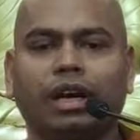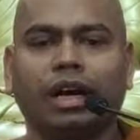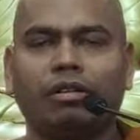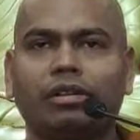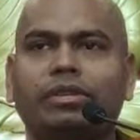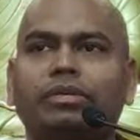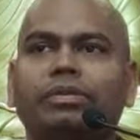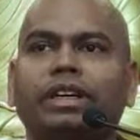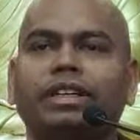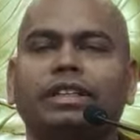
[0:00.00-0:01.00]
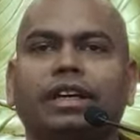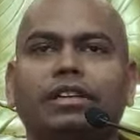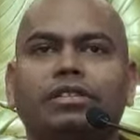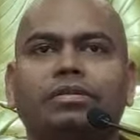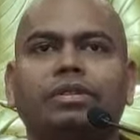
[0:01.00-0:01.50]
out of the way and
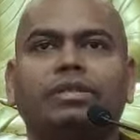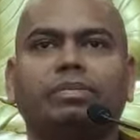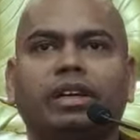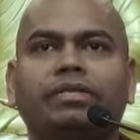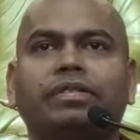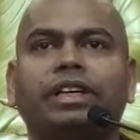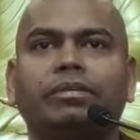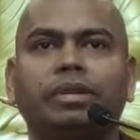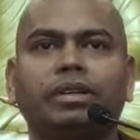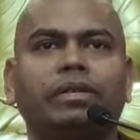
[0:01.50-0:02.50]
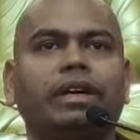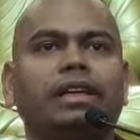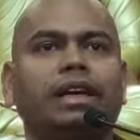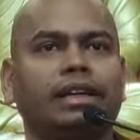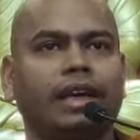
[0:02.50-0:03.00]
to wish my friend be well
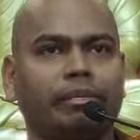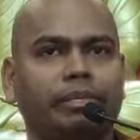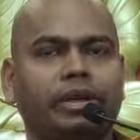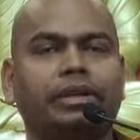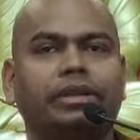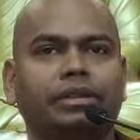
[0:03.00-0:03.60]
and happy.